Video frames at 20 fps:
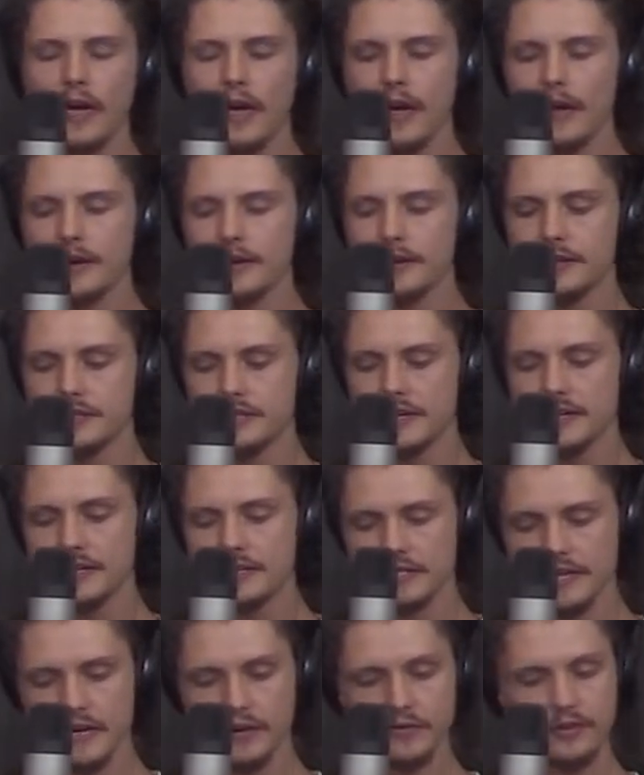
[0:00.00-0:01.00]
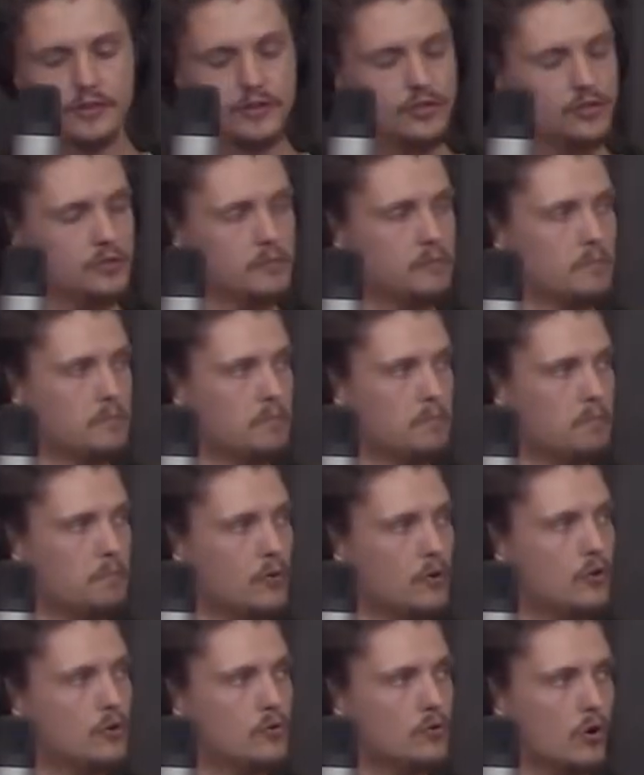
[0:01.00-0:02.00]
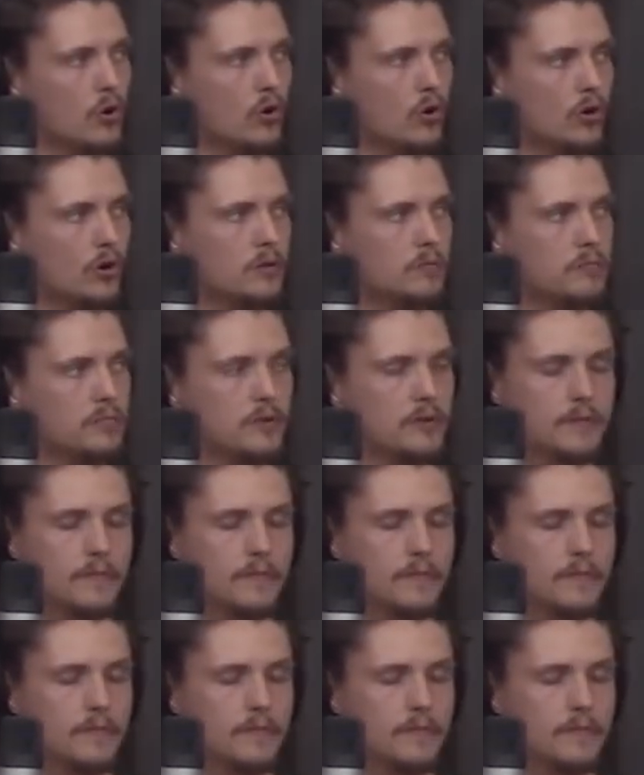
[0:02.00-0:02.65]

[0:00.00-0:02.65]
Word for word: and uh, takes out this blue orb.